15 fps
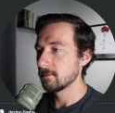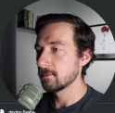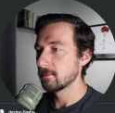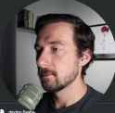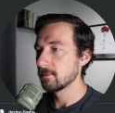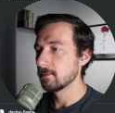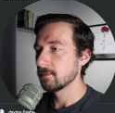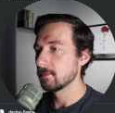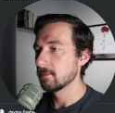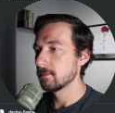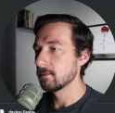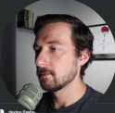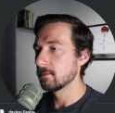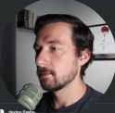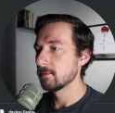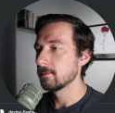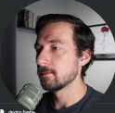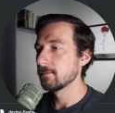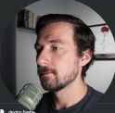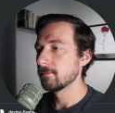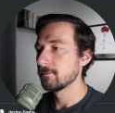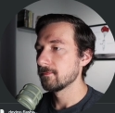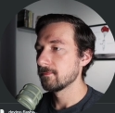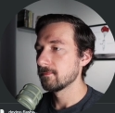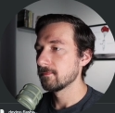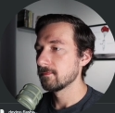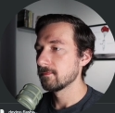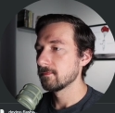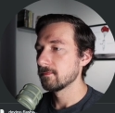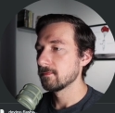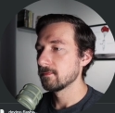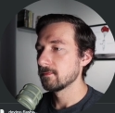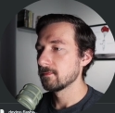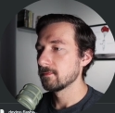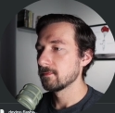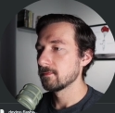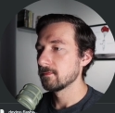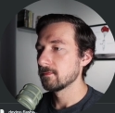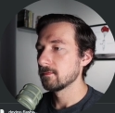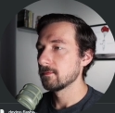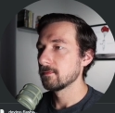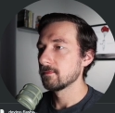No one is speaking in this clip.